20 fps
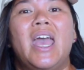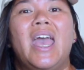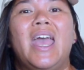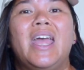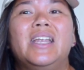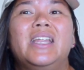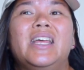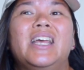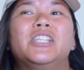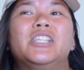
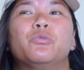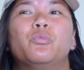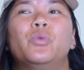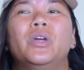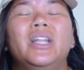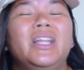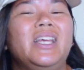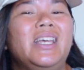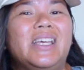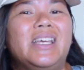And it's
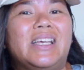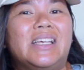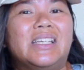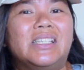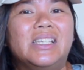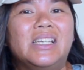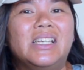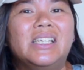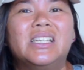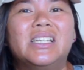really
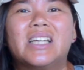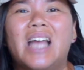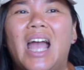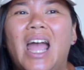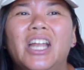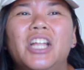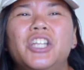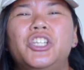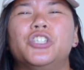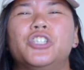easy to
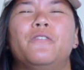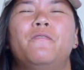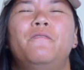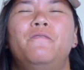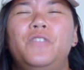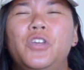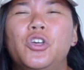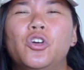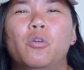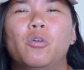kind of just
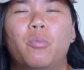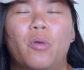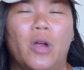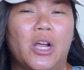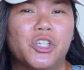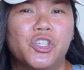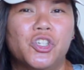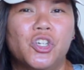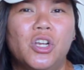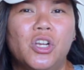feel
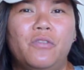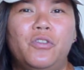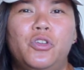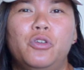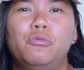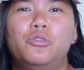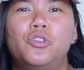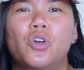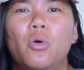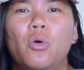pressure if
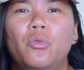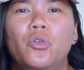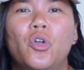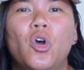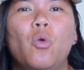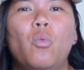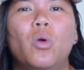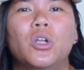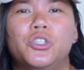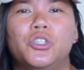you don't
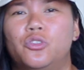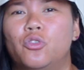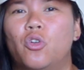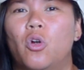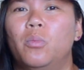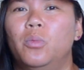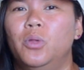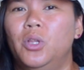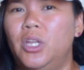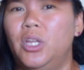know what's
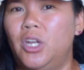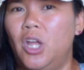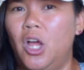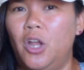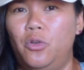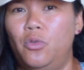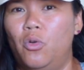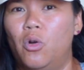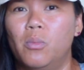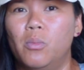normal and
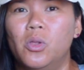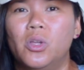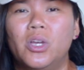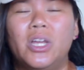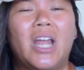not normal.